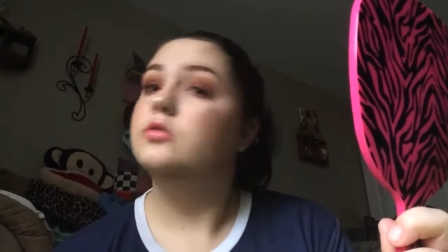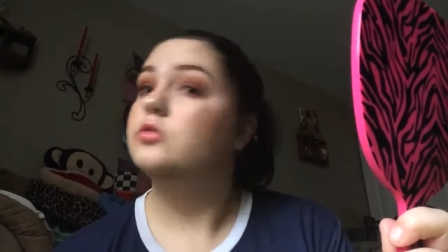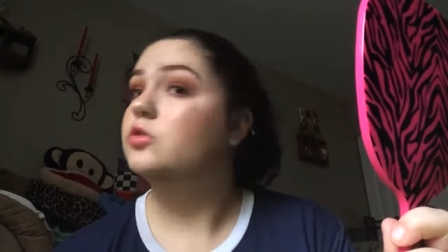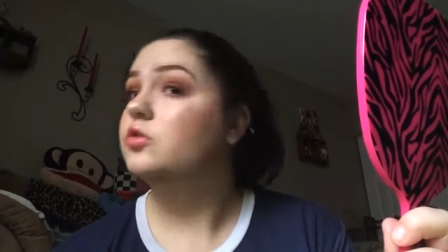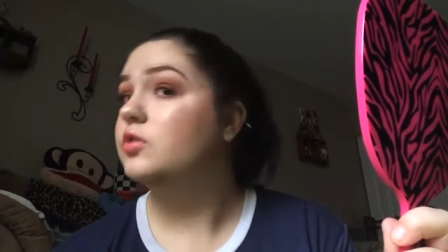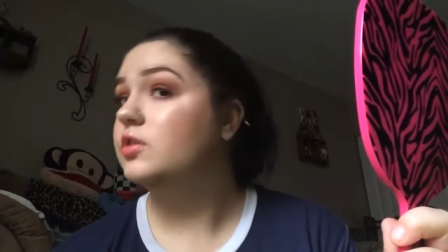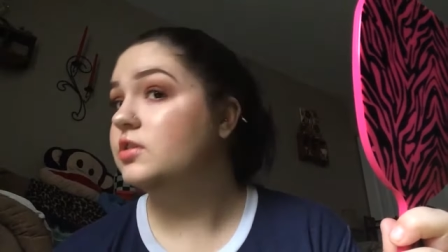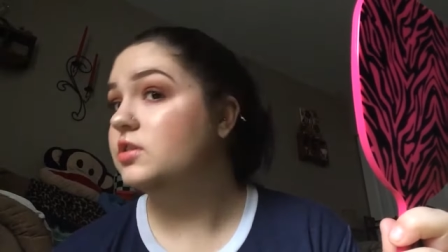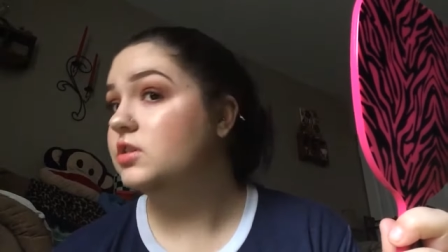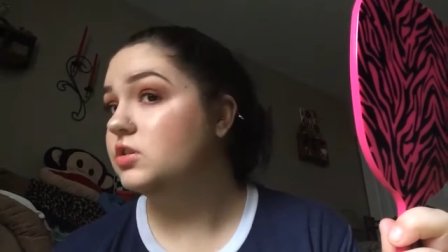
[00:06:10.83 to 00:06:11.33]

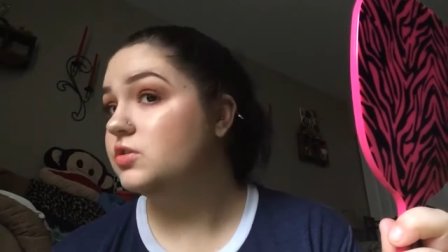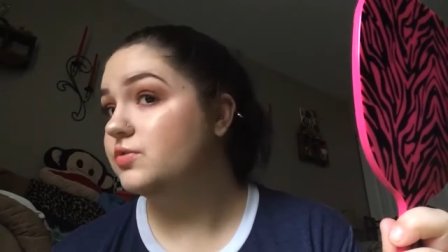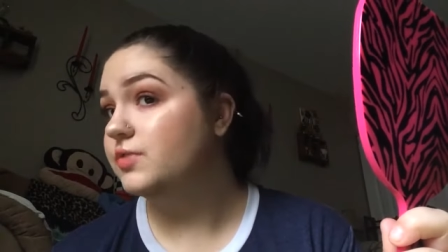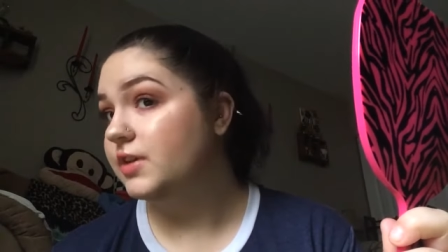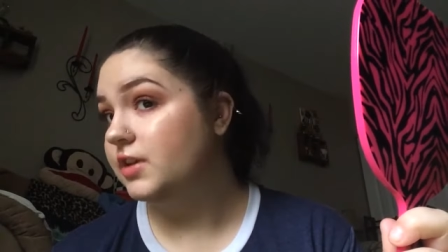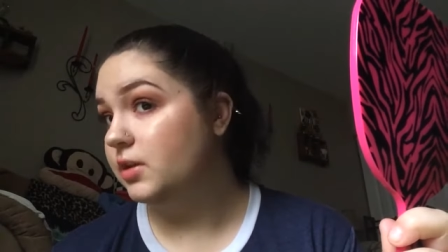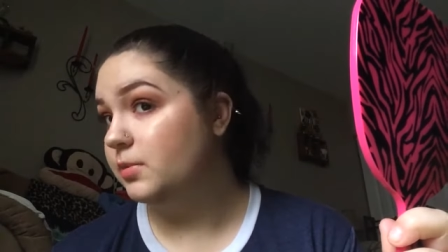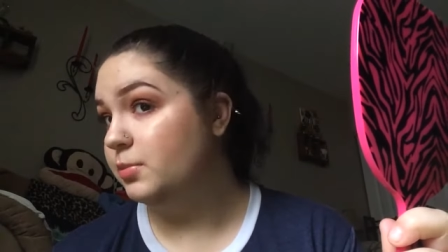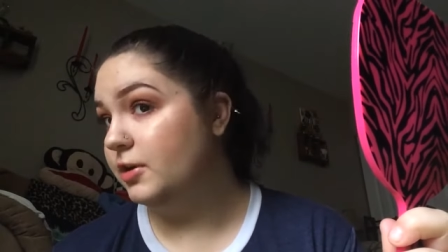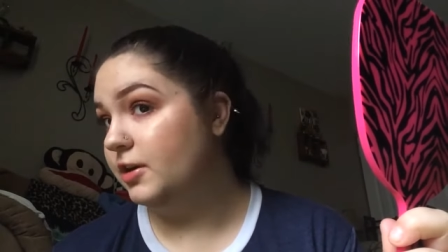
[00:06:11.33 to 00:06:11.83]
So this is
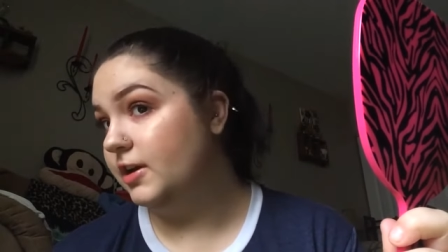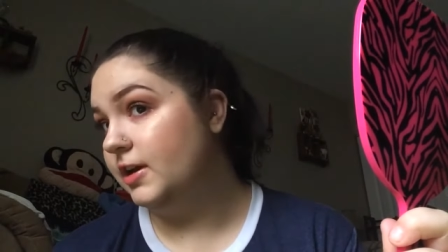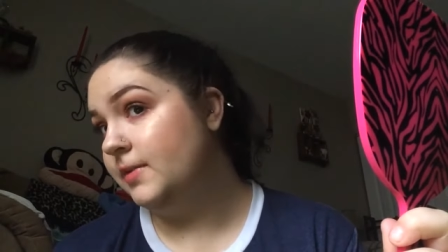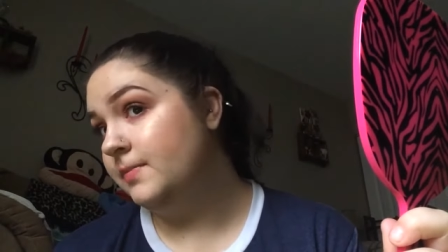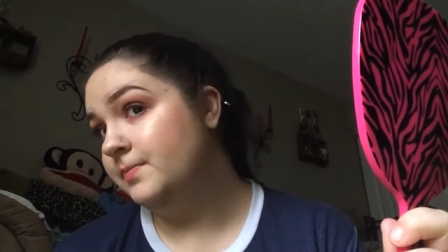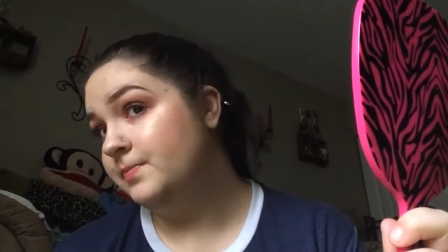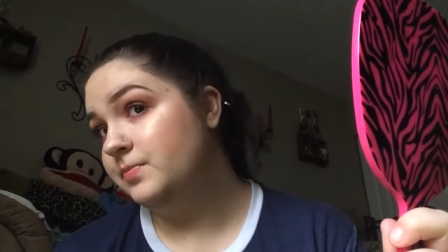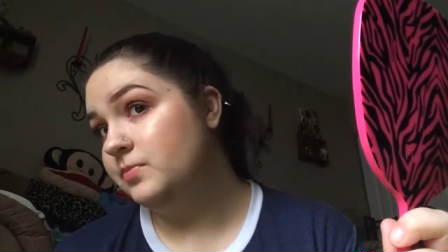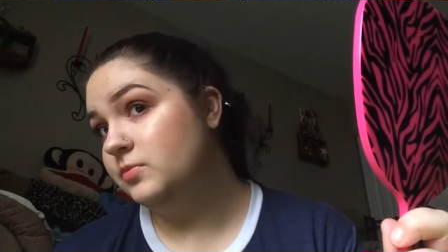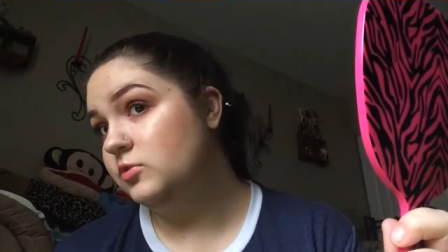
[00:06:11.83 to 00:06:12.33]
really
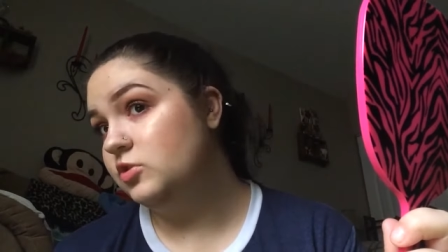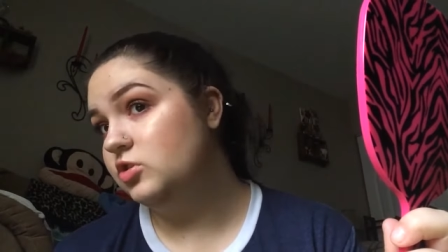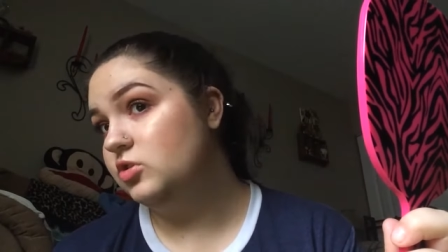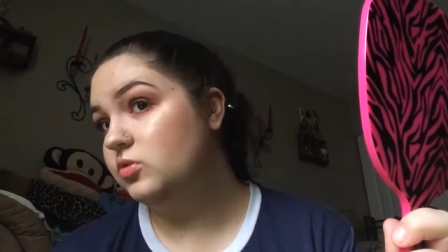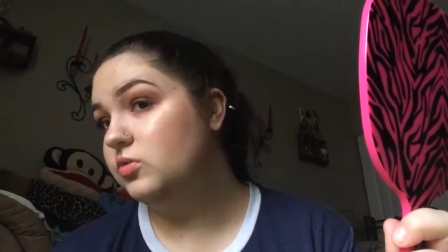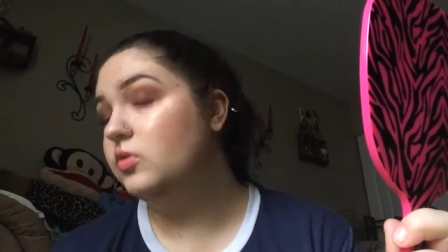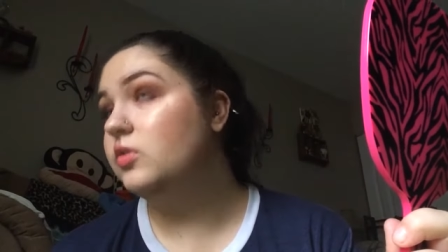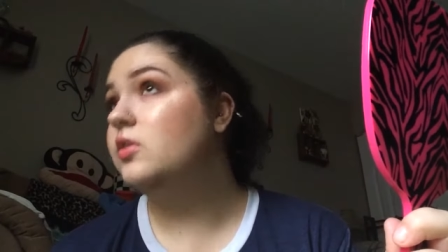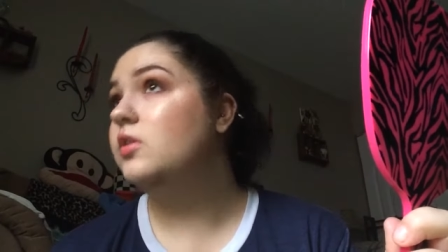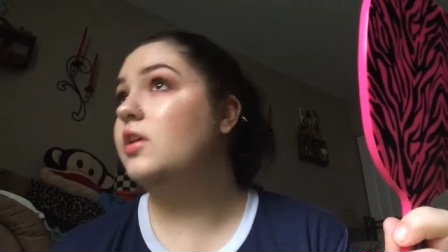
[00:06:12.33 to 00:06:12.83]
pretty.
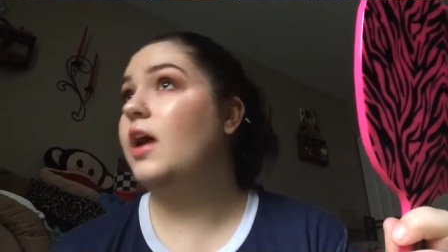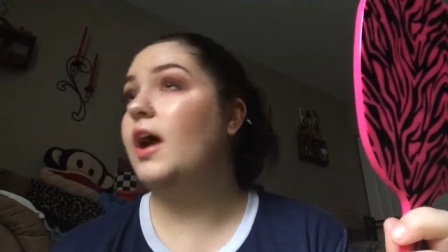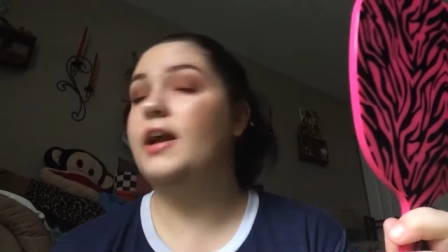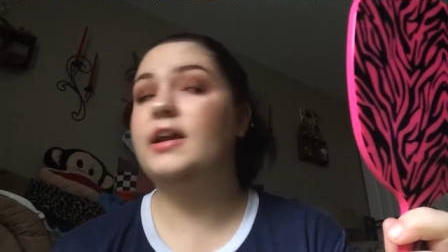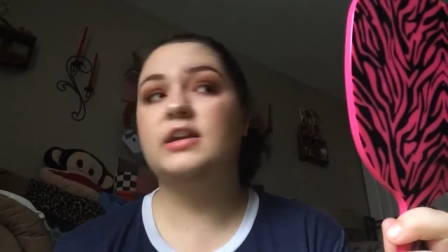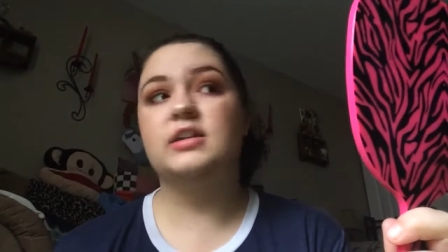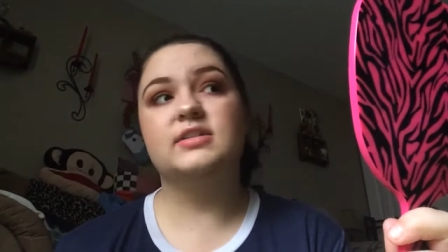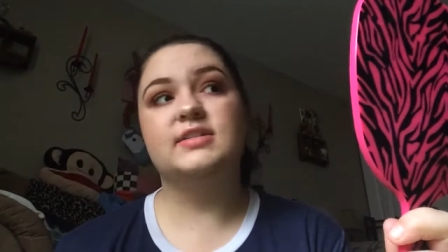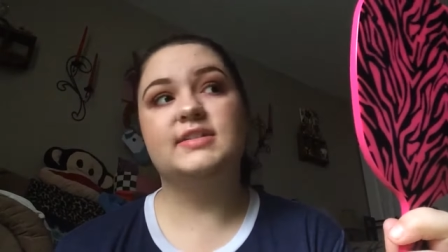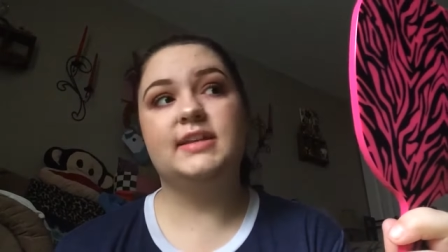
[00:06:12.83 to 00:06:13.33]
So
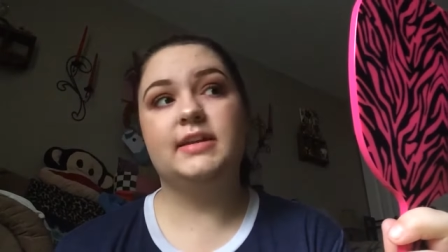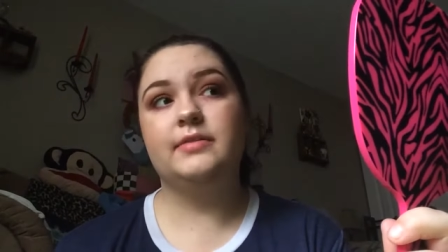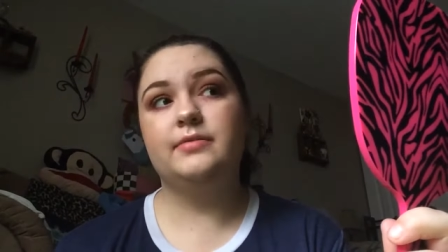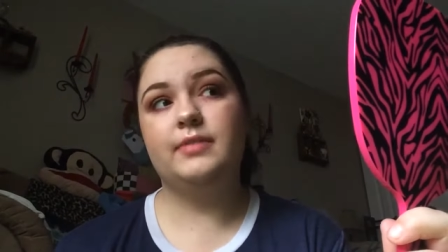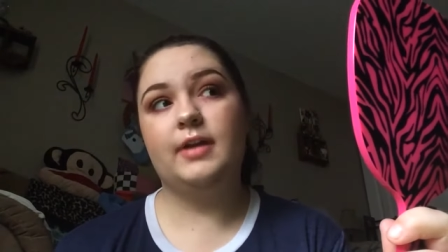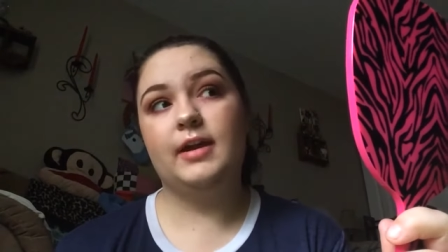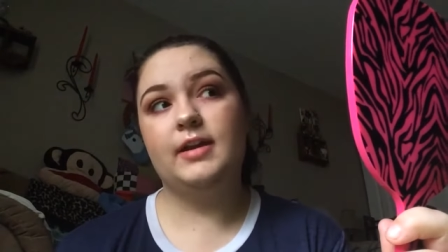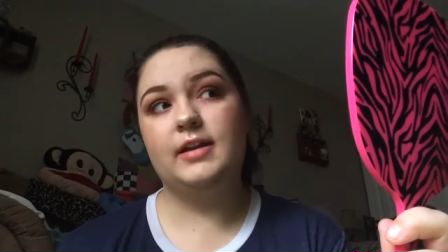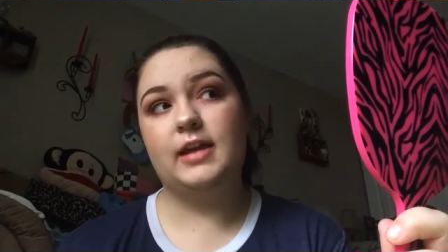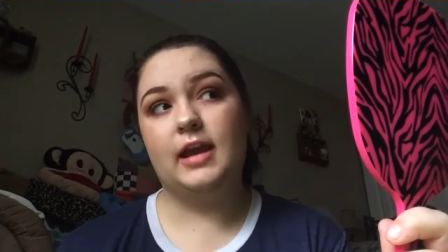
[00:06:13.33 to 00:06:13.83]
I can see
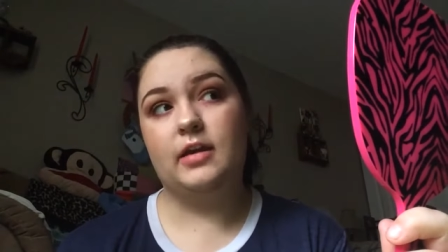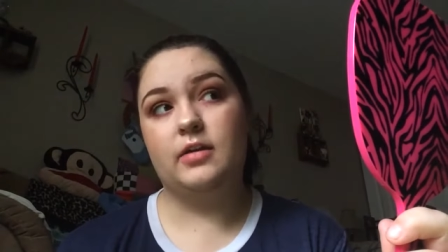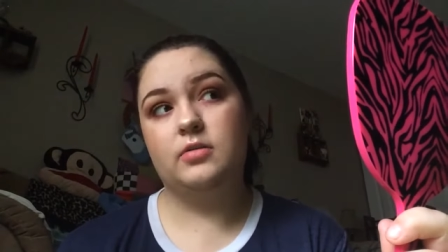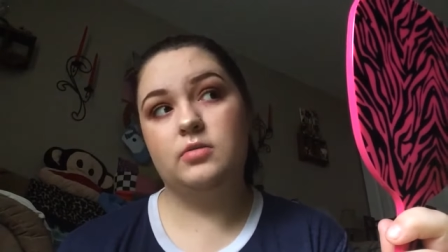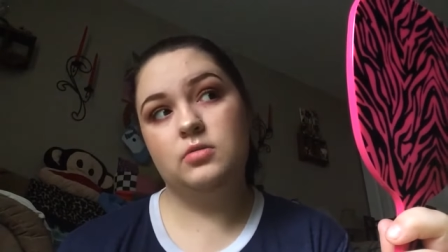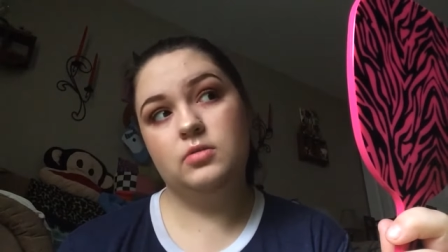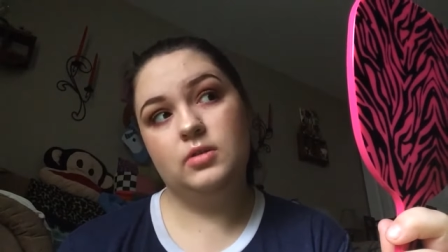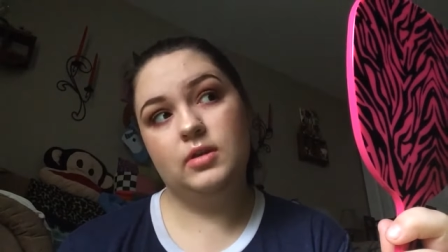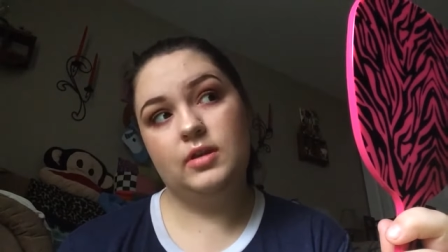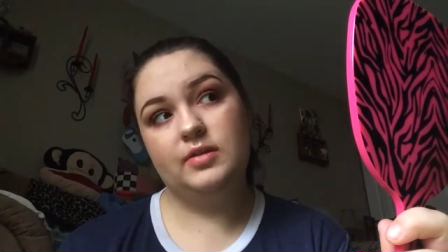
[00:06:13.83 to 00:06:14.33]
right
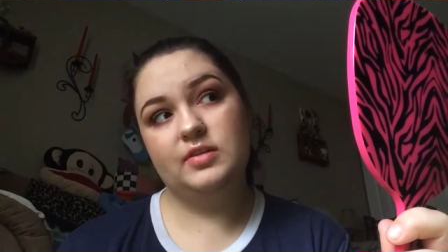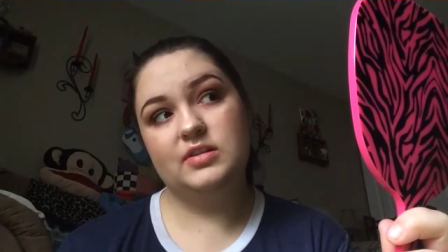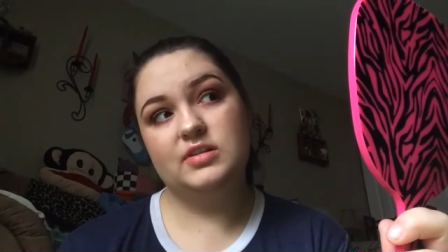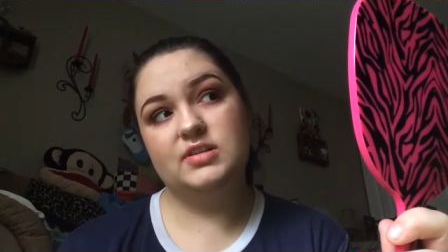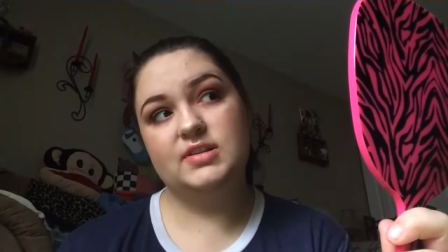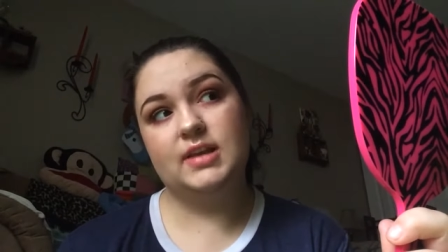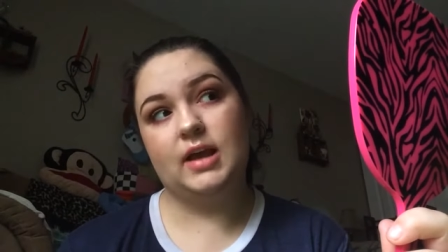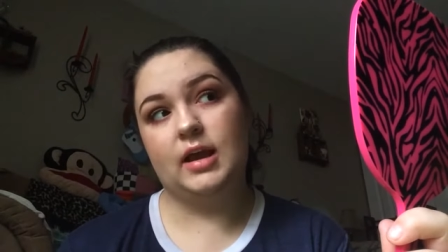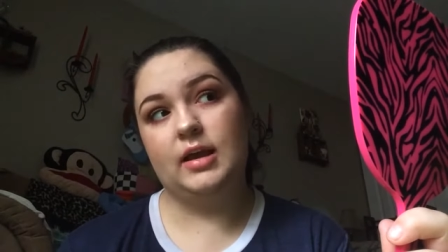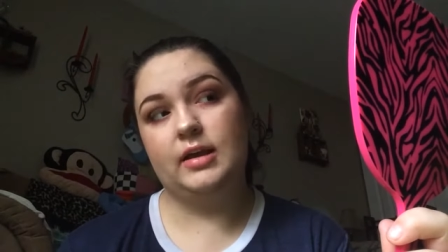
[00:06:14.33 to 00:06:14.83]
now in the
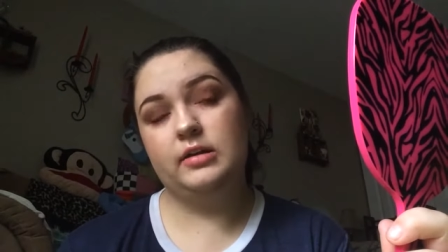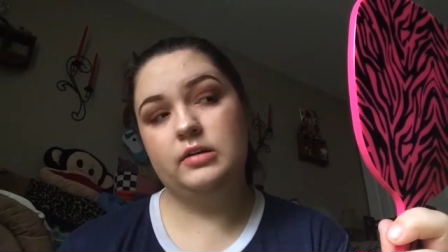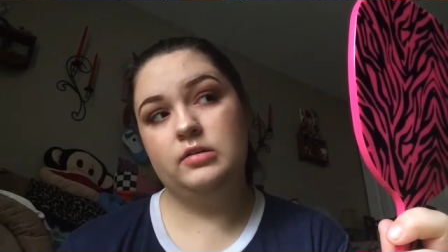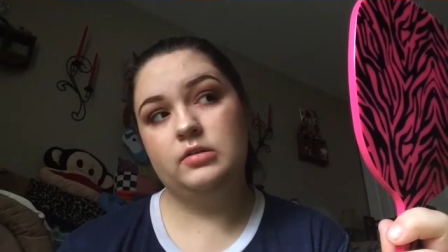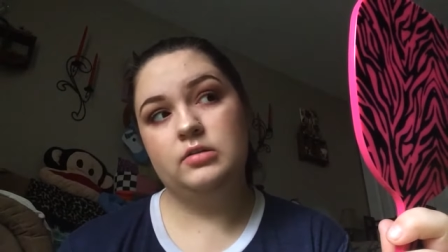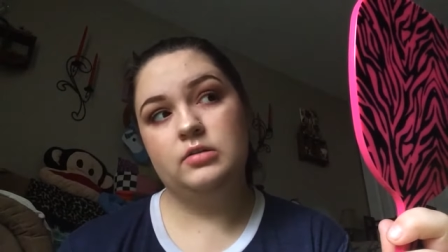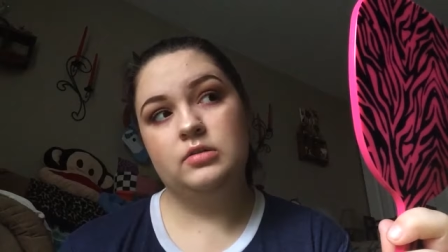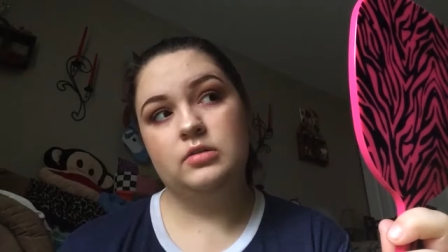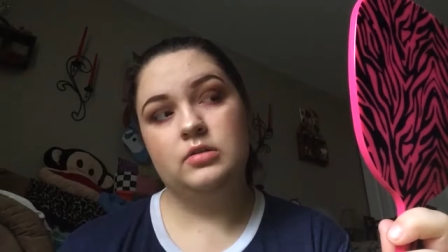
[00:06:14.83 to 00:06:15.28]
sun